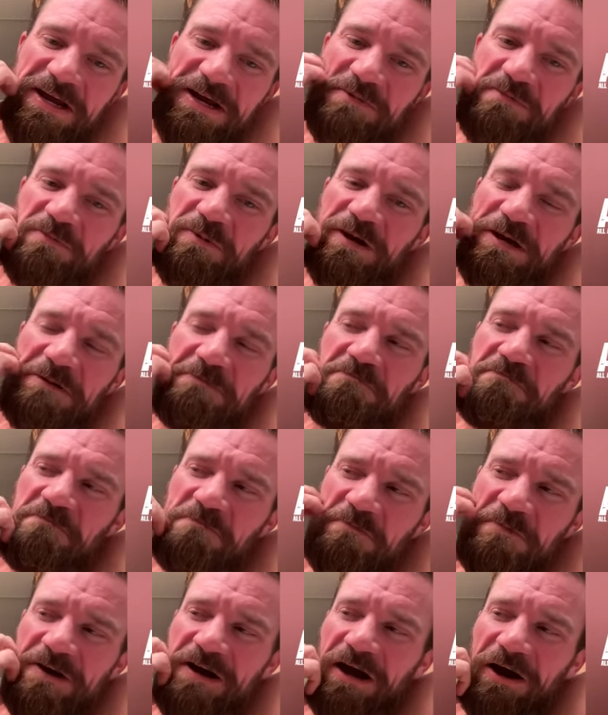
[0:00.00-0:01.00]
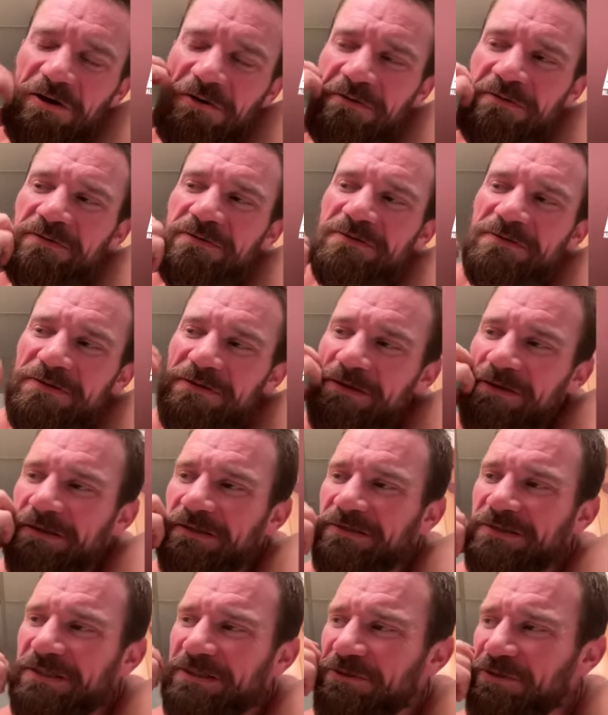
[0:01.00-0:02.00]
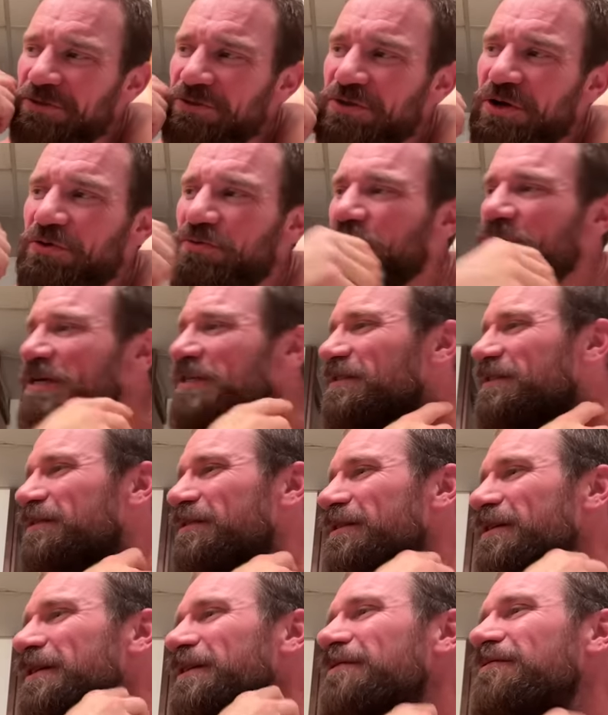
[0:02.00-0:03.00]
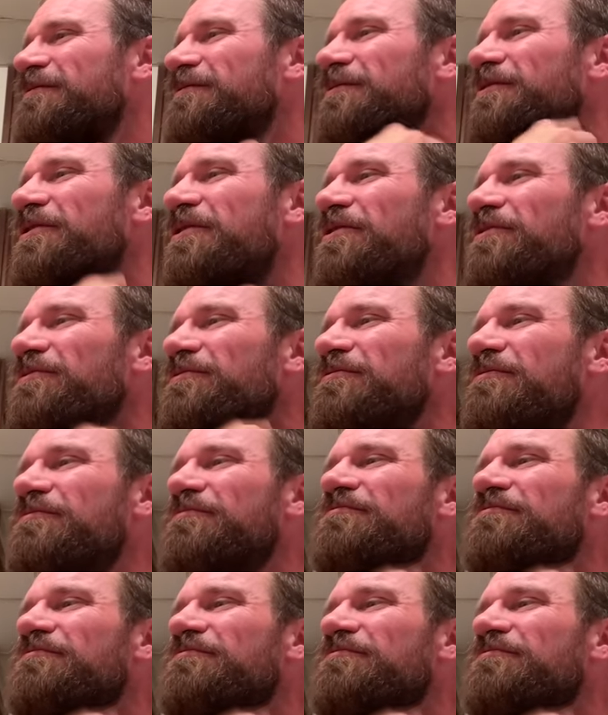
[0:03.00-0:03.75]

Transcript: And I'm like, well, I was like, there's no reason that, you know,